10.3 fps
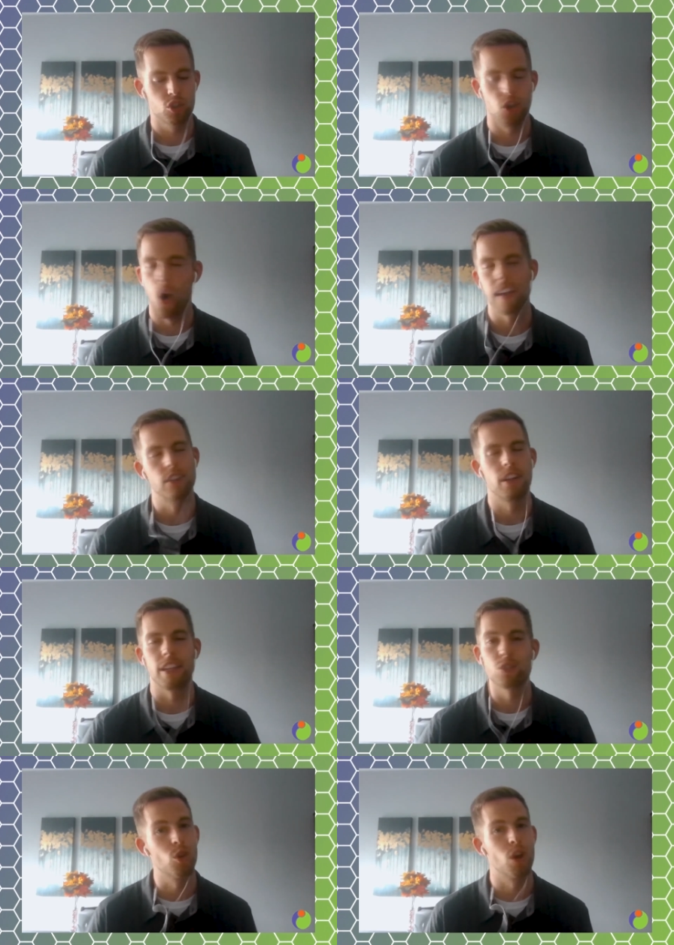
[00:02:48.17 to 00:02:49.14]
talking, trying
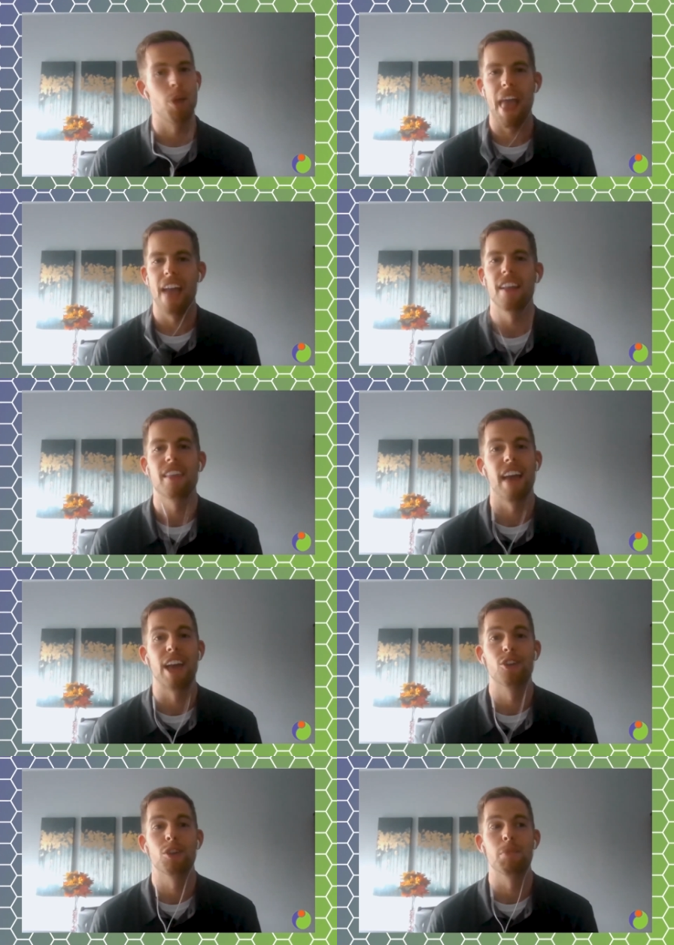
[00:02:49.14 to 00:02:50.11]
to like soak up anything
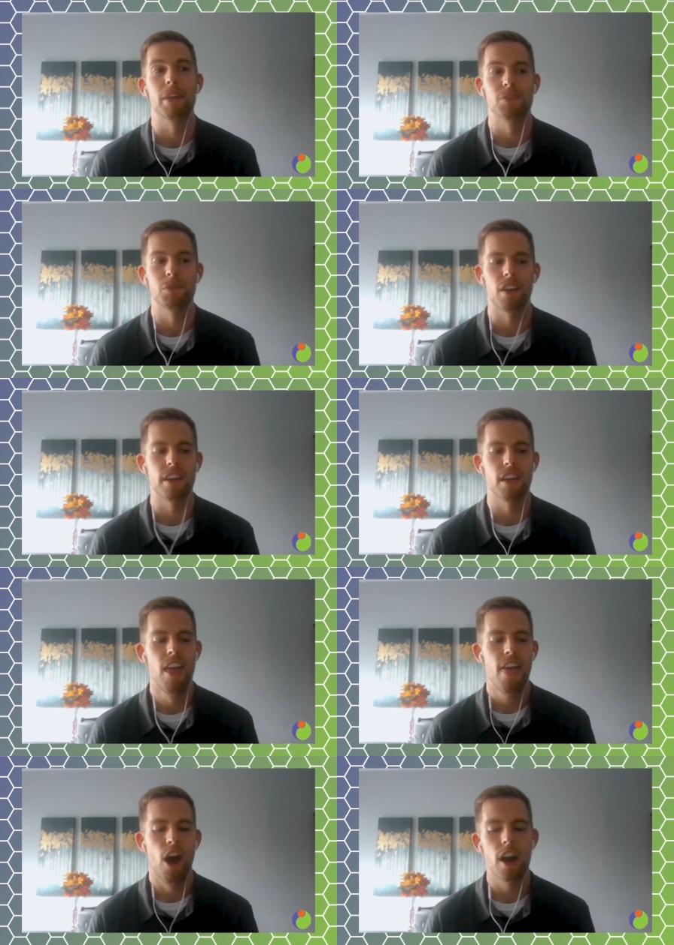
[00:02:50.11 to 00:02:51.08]
I could, because it was like,
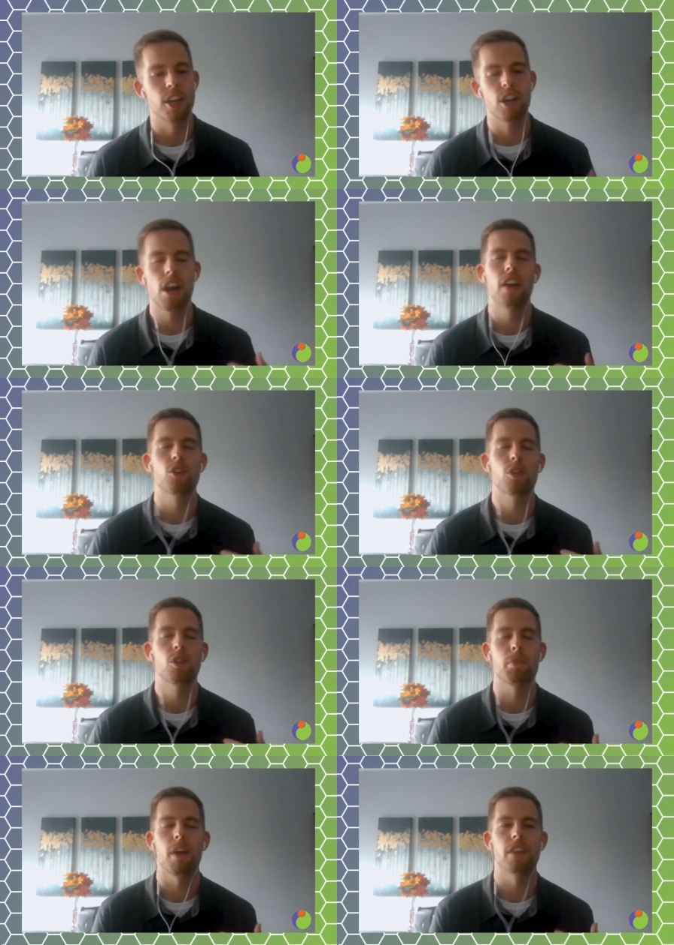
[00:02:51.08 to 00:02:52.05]
all right, you're
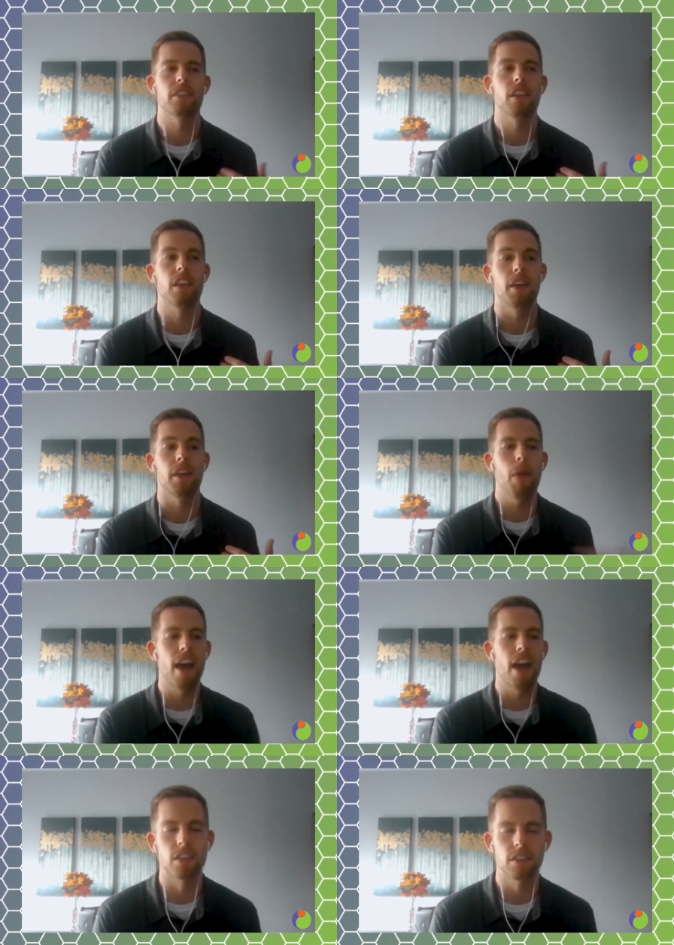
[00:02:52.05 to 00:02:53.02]
on a project that like
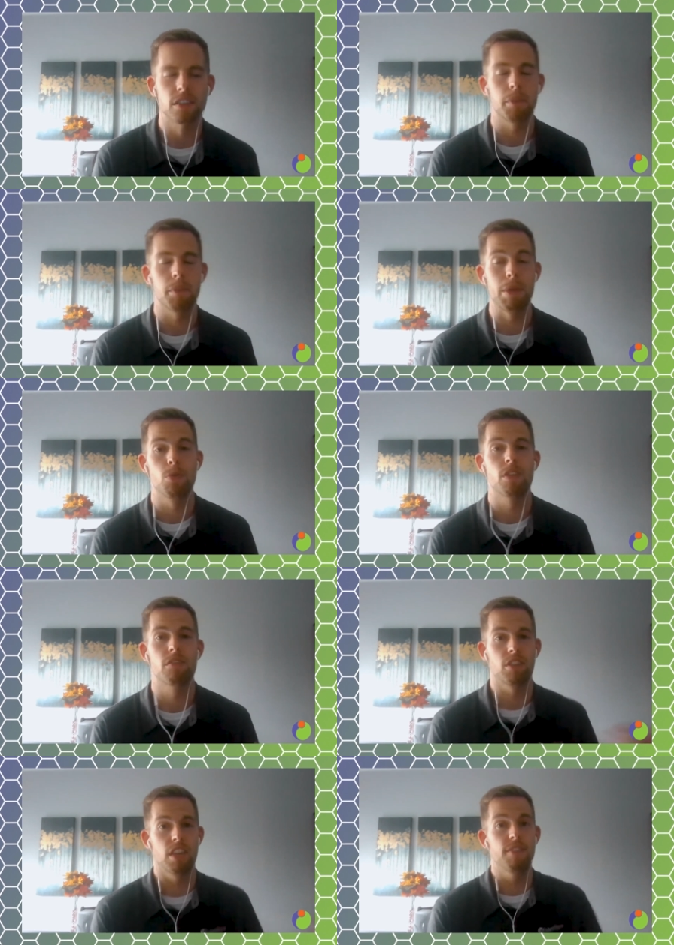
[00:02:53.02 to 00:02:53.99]
matters and like people
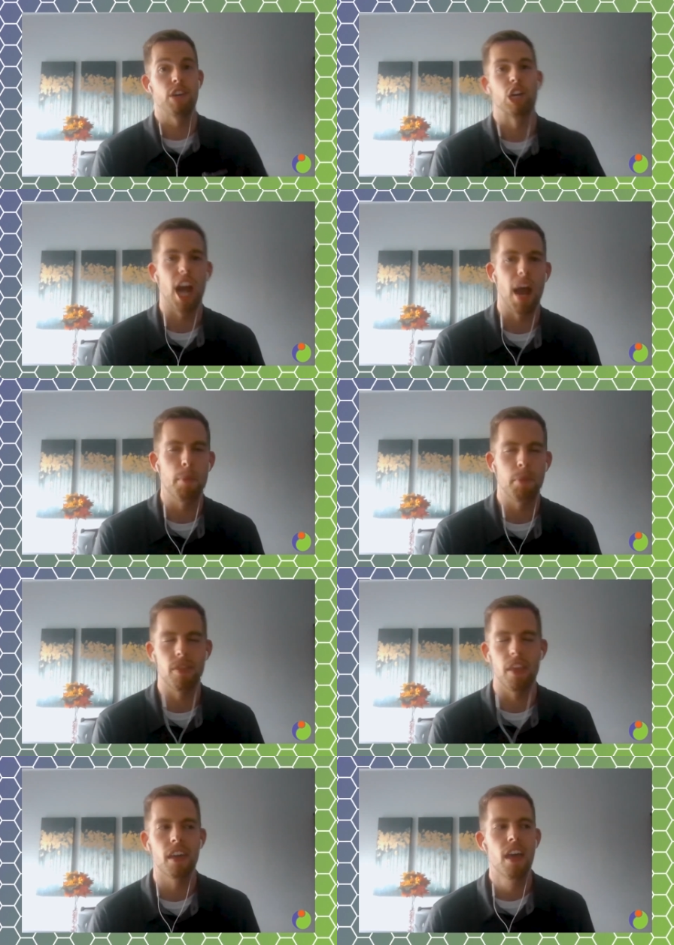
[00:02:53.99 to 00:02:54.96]
give a crap,
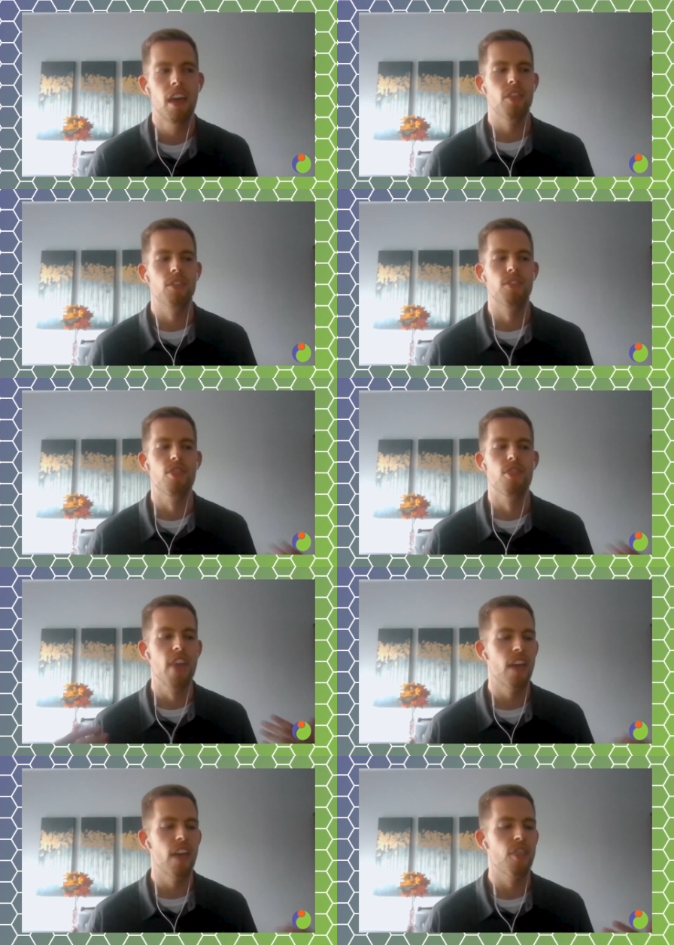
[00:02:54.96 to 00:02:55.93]
and like
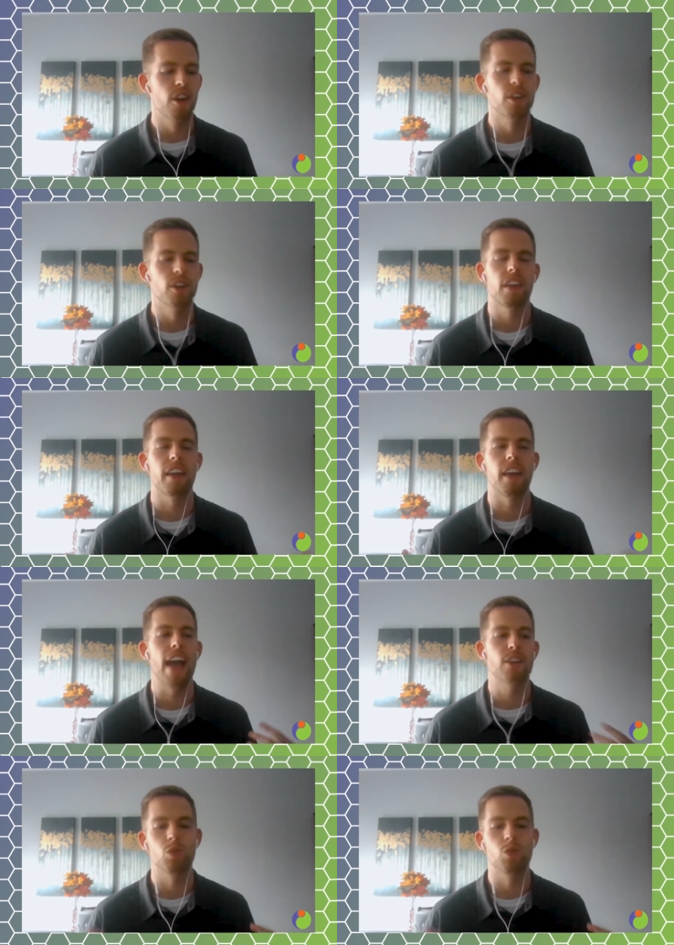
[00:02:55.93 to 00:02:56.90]
there is like
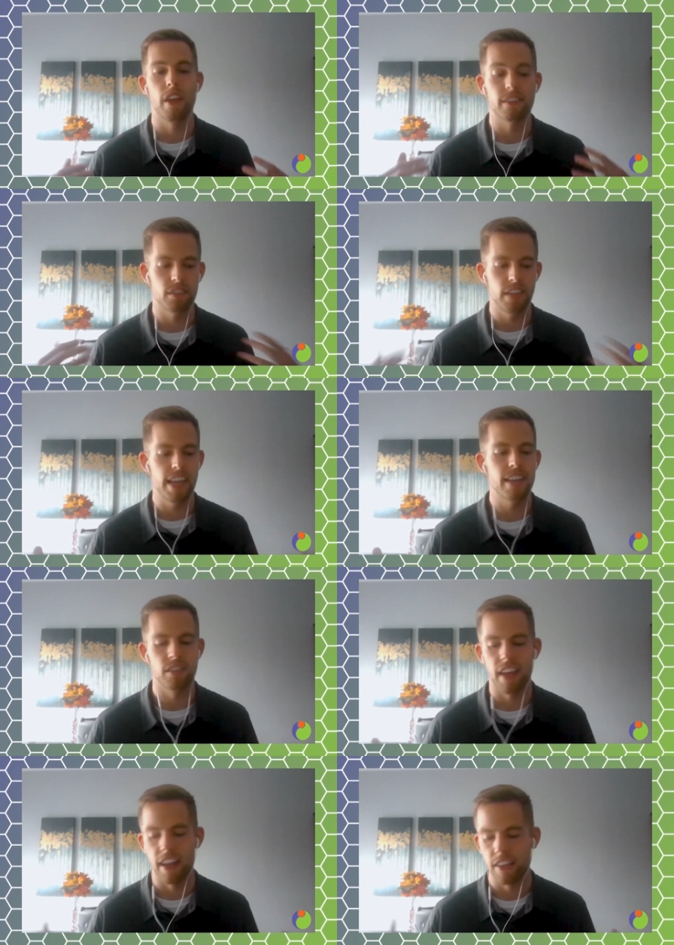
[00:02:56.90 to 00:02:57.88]
actual like stakes
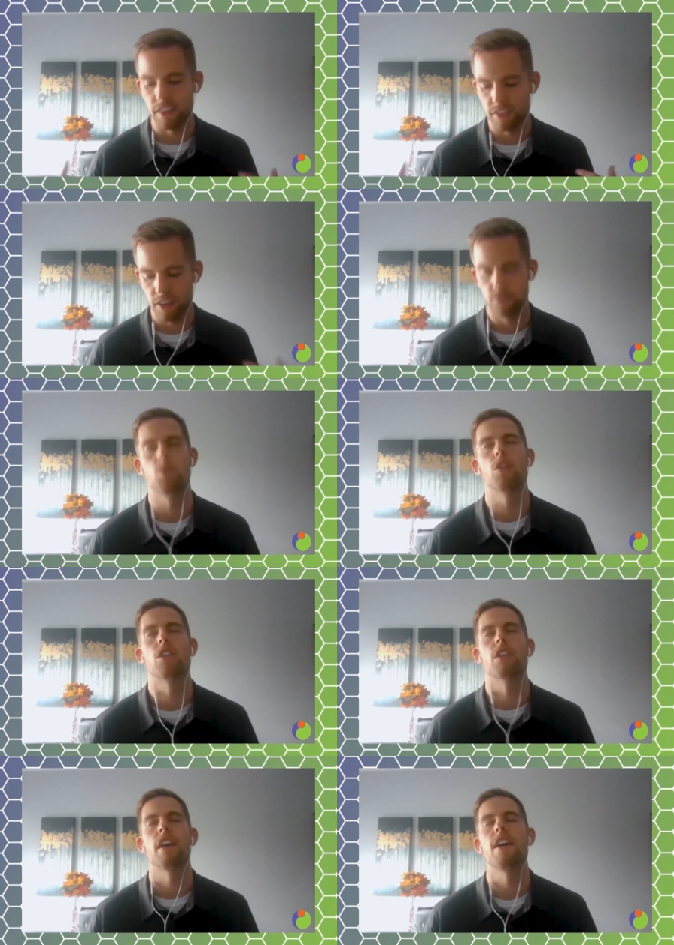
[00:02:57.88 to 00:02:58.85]
to getting this stuff to
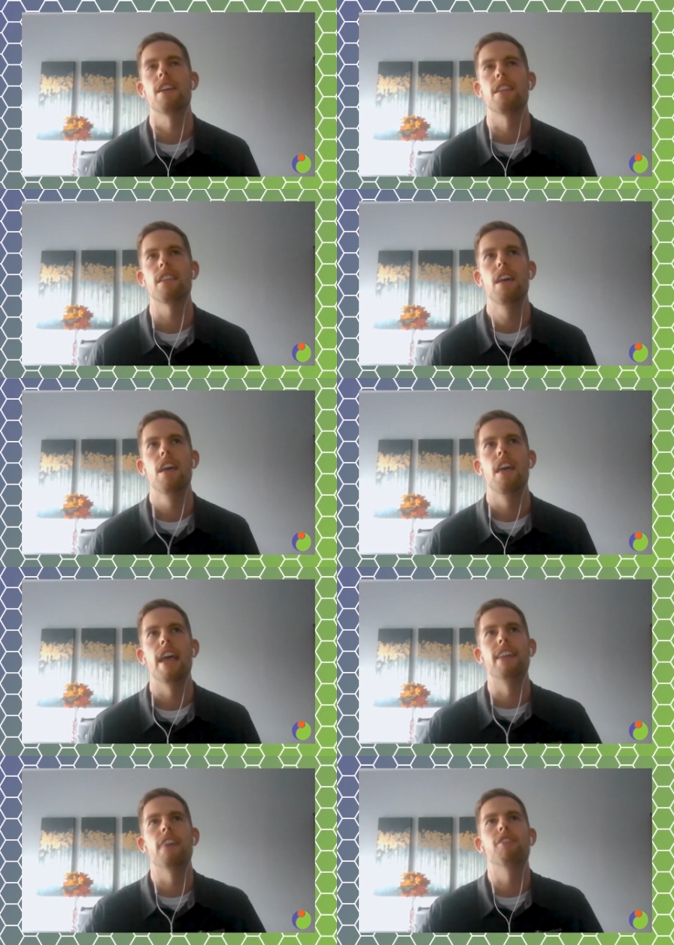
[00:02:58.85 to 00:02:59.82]
work. And
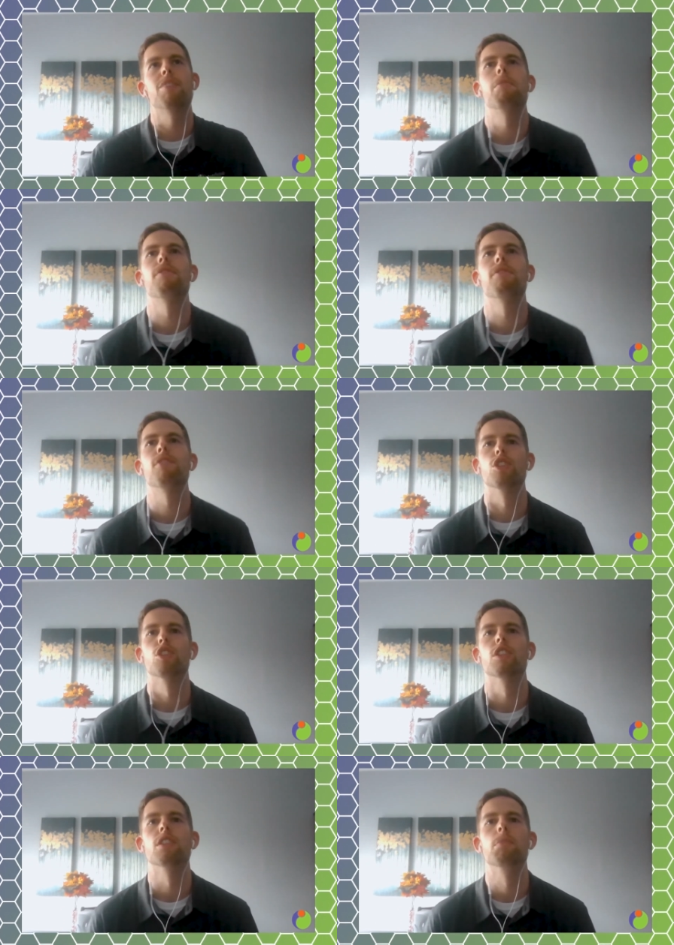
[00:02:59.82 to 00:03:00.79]
it definitely made me feel
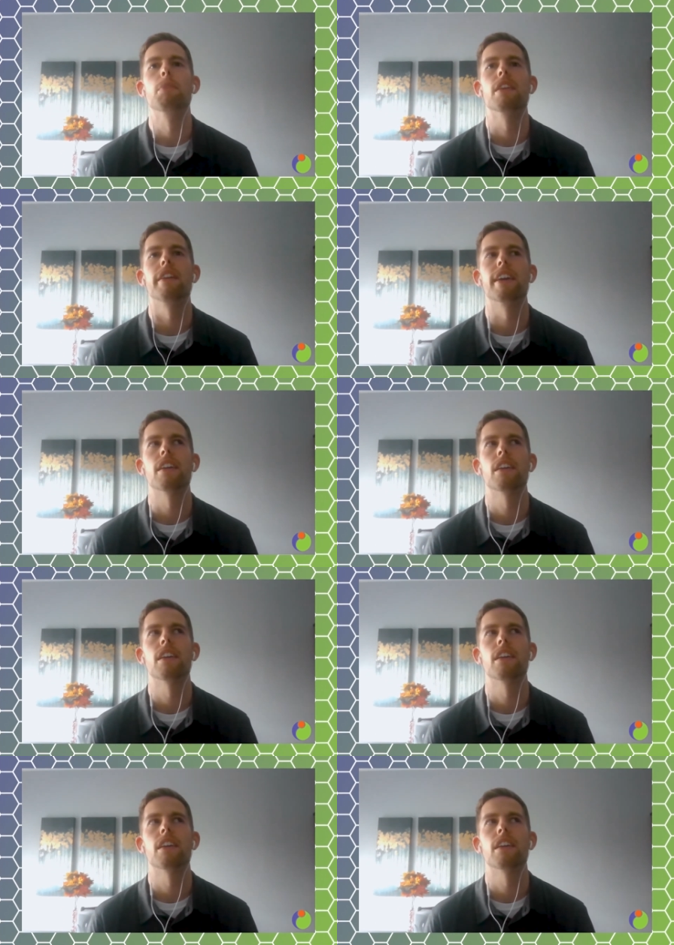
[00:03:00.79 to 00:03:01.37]
good to be like,